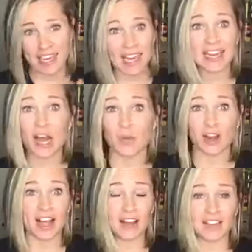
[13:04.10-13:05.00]
cannot
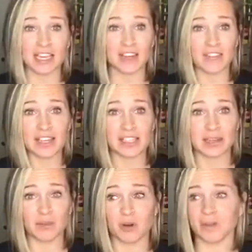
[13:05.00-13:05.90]
work out in the evenings
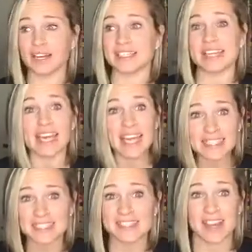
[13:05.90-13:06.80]
anymore because
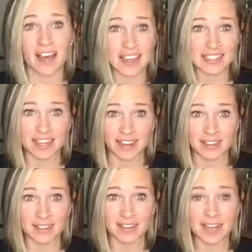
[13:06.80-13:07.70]
it does not get
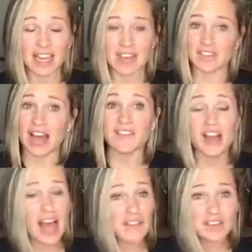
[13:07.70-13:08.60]
done. If I
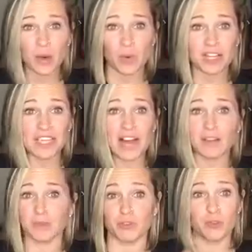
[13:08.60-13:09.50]
have not worked
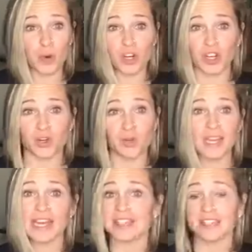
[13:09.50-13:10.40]
out before noon,
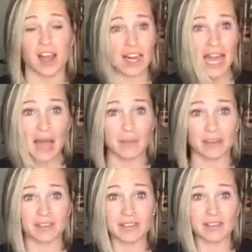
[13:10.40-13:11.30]
it's not gonna
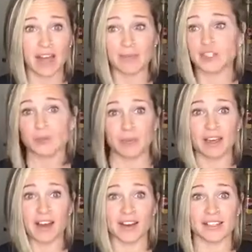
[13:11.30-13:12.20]
happen. I'm just
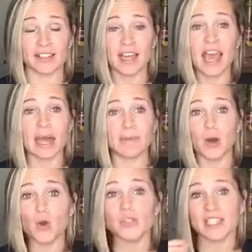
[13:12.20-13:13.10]
being honest. And
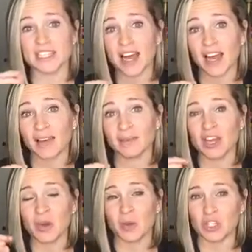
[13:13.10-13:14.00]
most of the time,
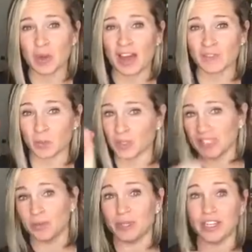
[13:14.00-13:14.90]
when you have
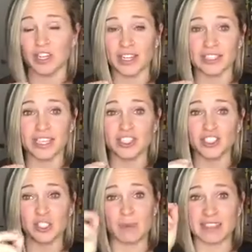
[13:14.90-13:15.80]
really, really good
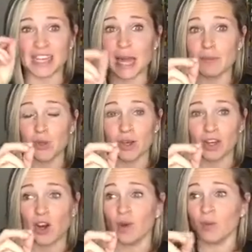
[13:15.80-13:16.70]
intentions, by the time you
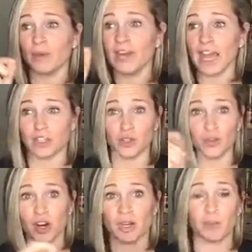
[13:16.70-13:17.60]
get home and
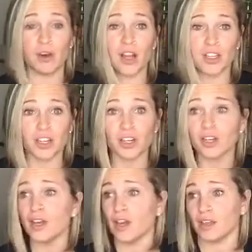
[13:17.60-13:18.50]
you've already put on your,